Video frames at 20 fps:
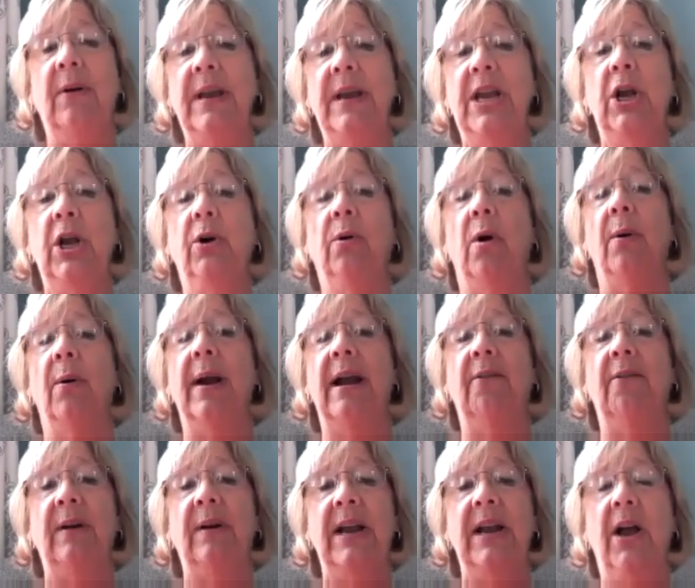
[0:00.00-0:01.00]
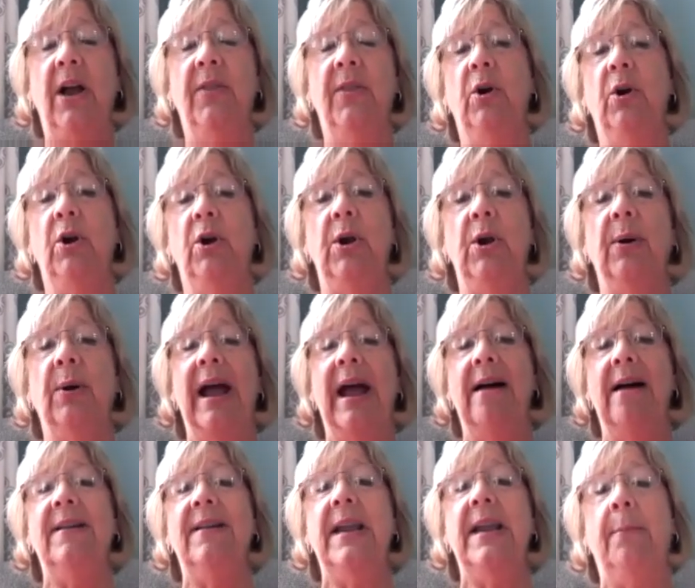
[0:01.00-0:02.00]
year or every other year
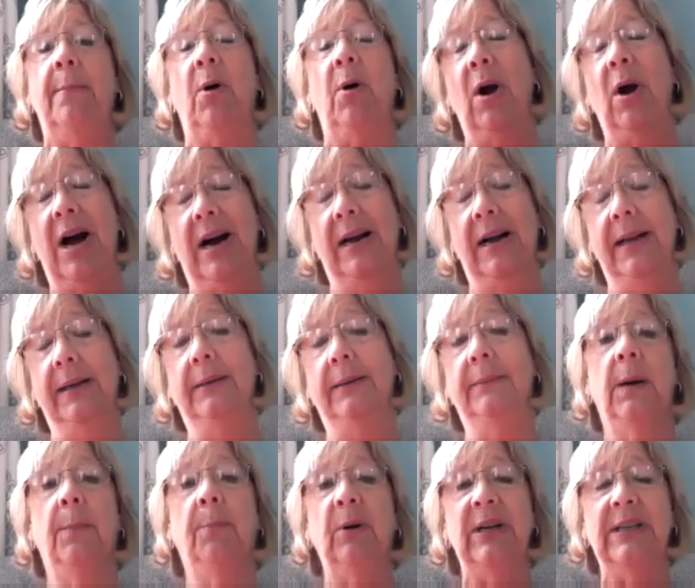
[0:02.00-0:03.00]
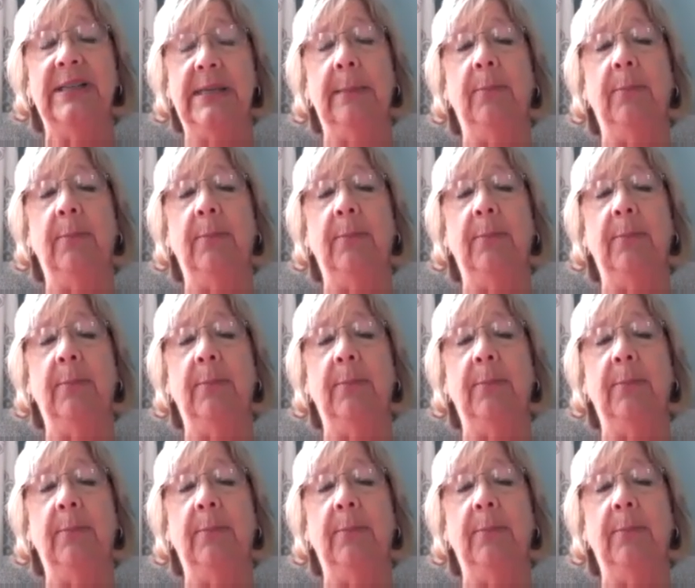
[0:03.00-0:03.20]
have an MRI, a breast